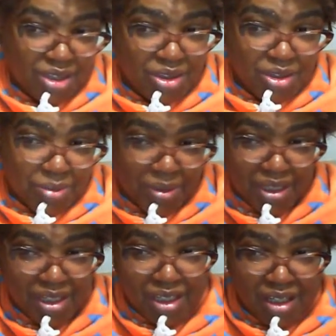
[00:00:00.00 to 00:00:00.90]
to
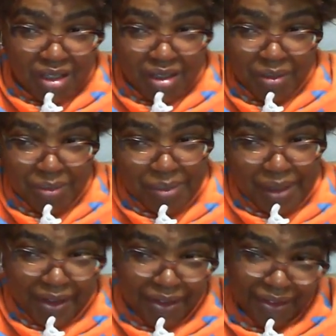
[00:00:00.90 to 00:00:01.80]
be
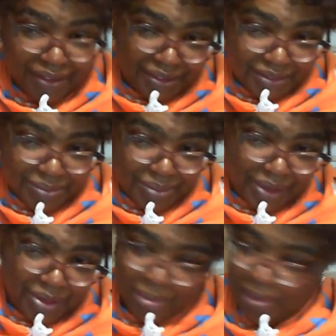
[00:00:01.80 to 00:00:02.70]
better
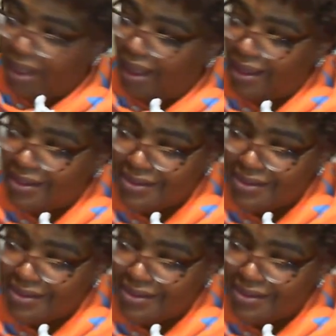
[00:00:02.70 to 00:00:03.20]
applied.